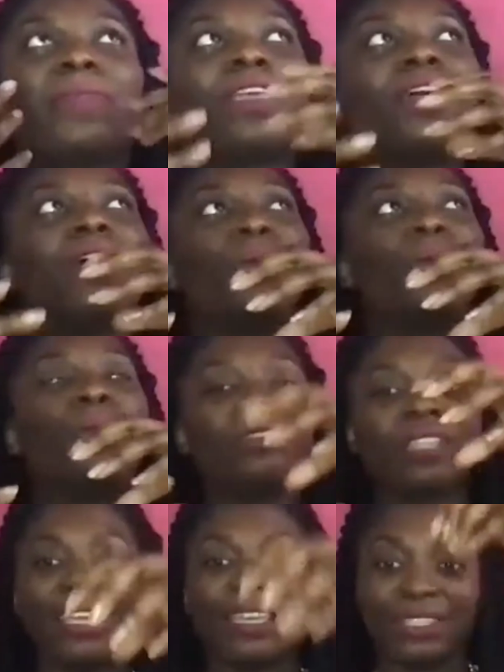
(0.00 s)
we've
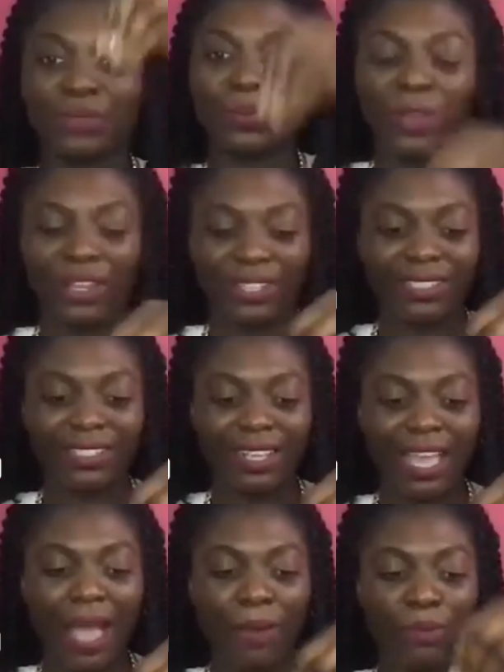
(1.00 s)
taken this word
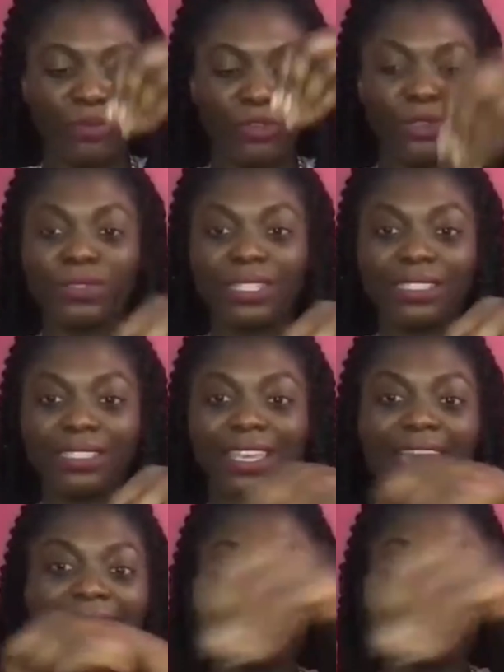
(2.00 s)
and we've used it to
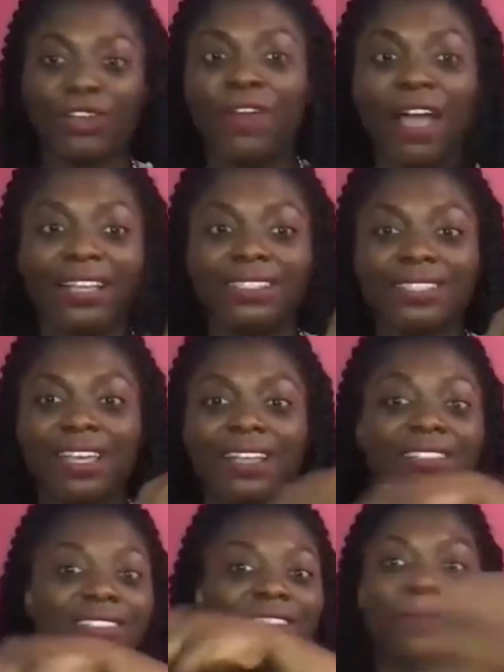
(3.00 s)
categorize
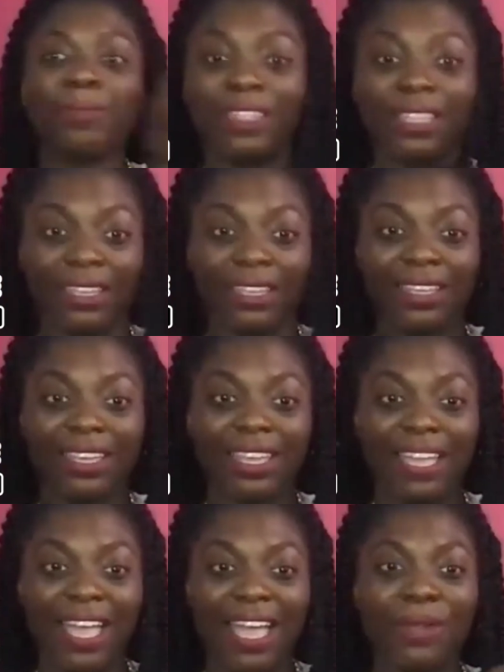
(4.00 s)
something.
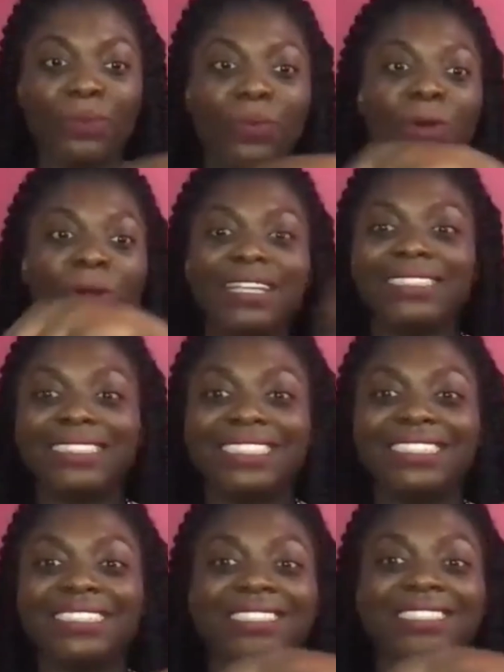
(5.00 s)
And what is
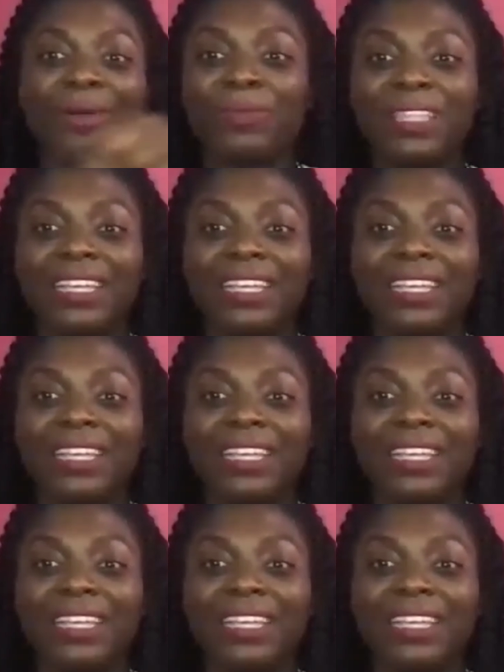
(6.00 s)
this something? And this